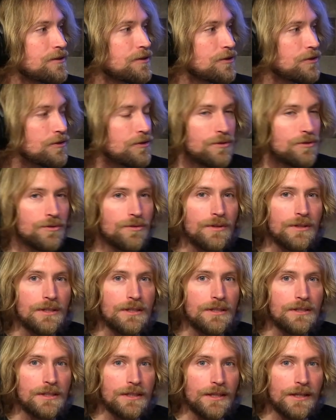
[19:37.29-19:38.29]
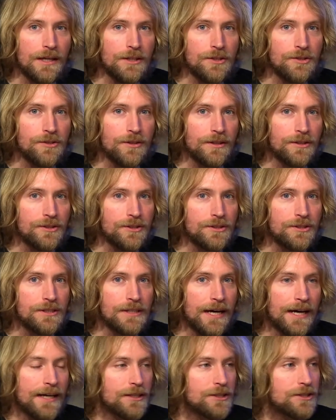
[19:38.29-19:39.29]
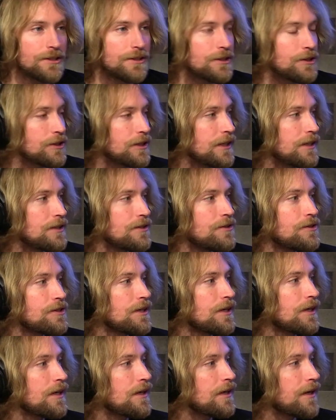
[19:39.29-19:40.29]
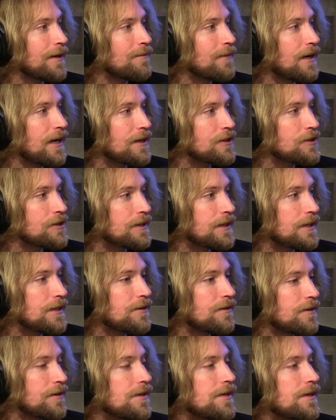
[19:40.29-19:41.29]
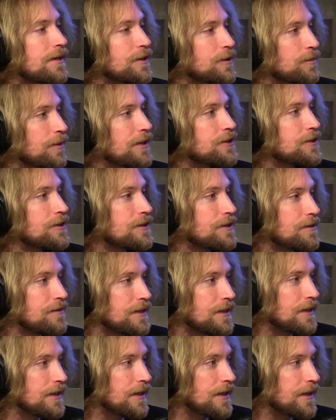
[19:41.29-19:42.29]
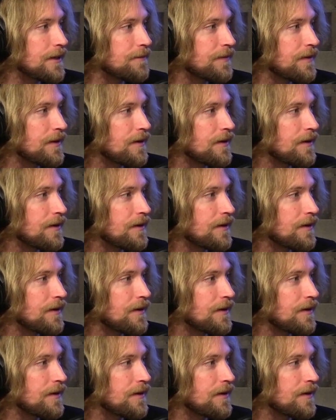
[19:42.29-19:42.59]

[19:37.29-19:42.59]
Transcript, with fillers: to the DNA structures to actually change and modulate the expressions of DNA.